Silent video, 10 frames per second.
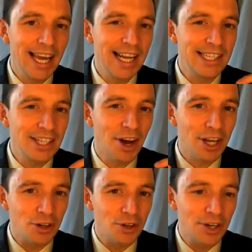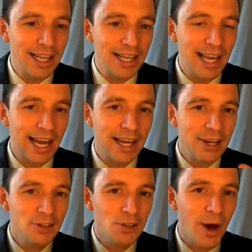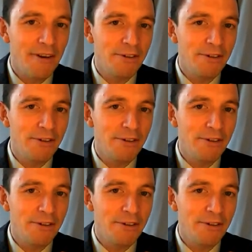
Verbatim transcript: it is not a good idea to have